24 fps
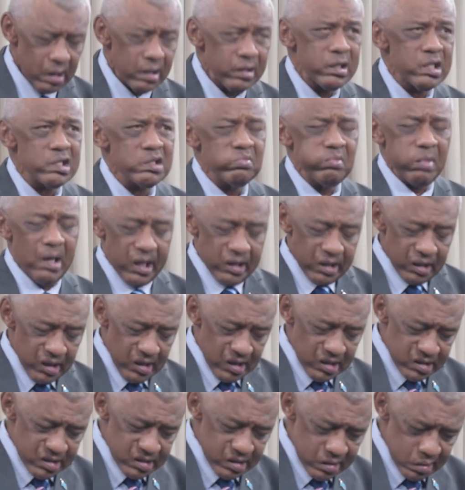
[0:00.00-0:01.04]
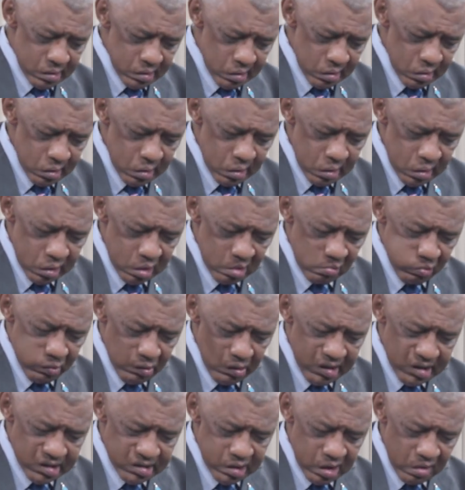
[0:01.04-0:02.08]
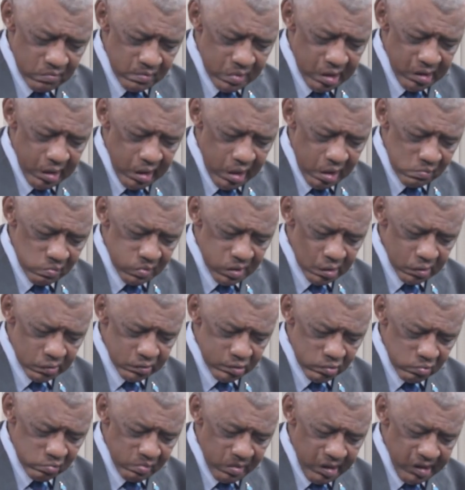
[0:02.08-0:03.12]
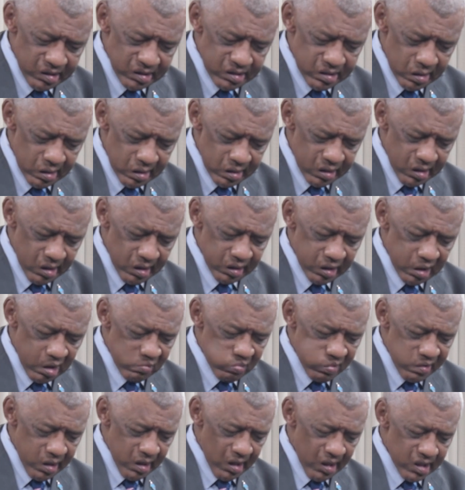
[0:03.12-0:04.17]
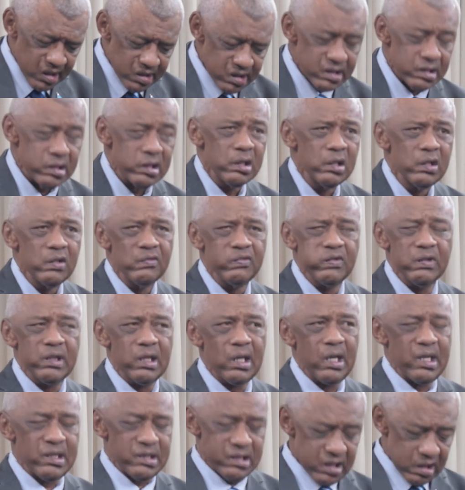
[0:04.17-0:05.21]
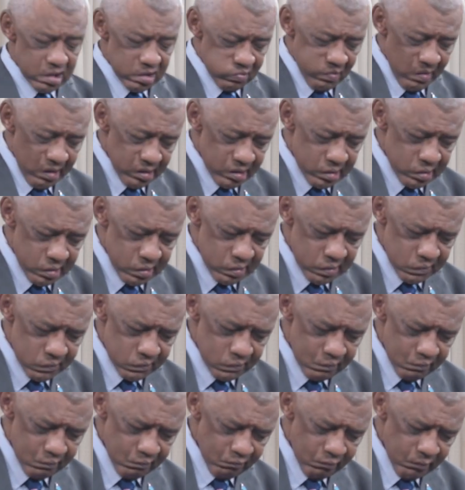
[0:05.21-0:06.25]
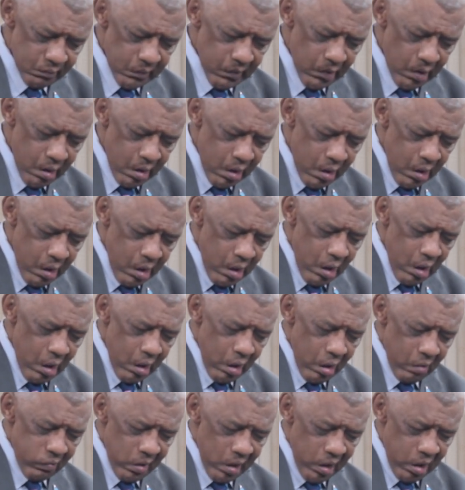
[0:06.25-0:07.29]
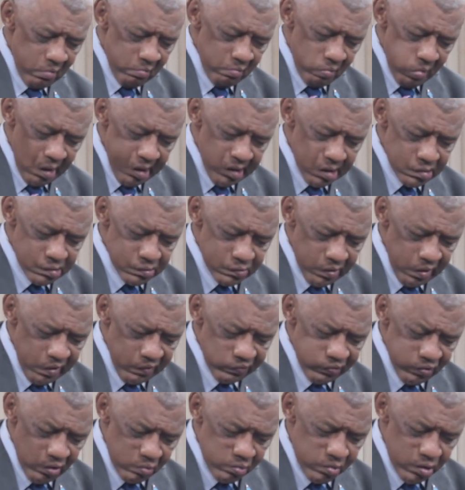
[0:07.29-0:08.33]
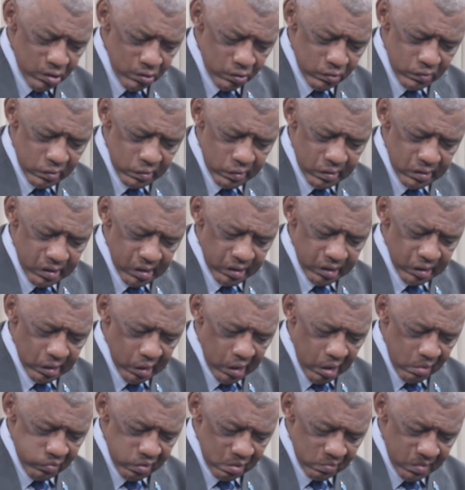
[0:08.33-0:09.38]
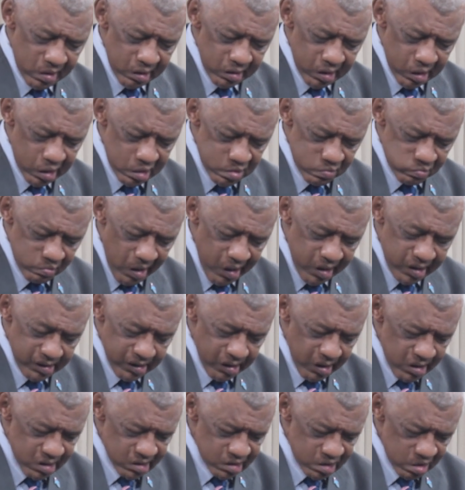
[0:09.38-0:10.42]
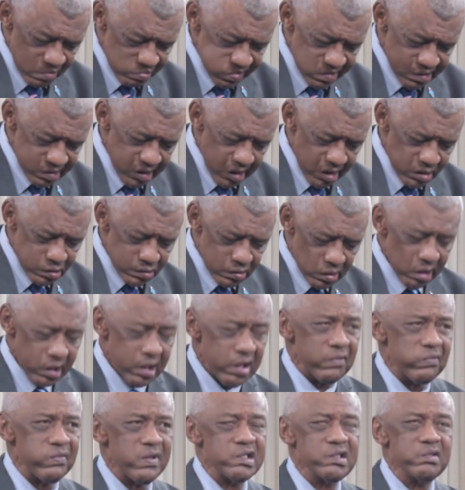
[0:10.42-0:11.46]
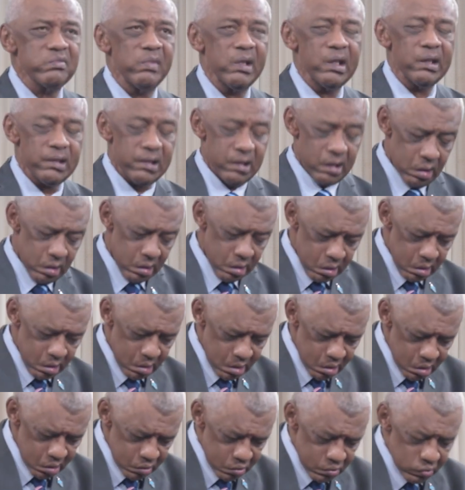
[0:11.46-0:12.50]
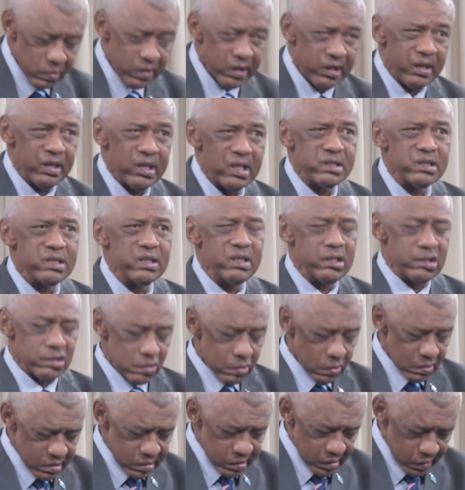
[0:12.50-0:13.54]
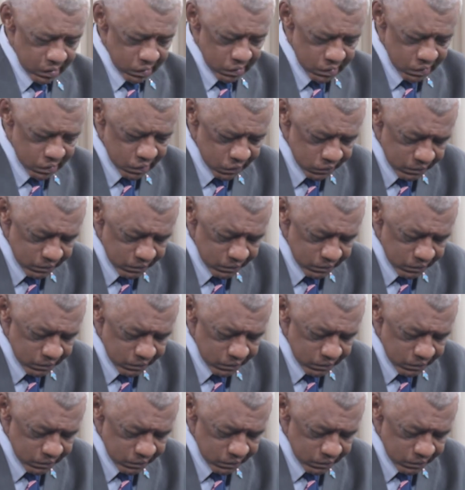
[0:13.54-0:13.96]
Despite this, the police have been able to meet their KPIs for the last six months. However, I'm pleased to inform you that the government has made a substantial investment to address these concerns.